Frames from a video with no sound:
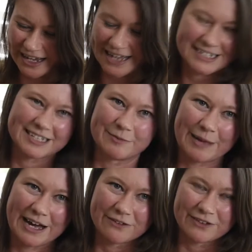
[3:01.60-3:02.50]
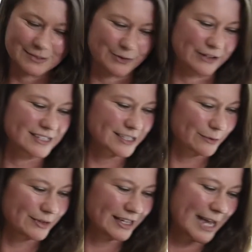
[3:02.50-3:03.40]
get to the back of this one. So
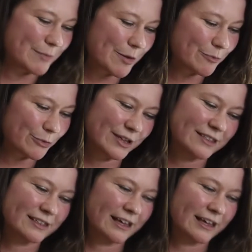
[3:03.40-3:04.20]
we came up with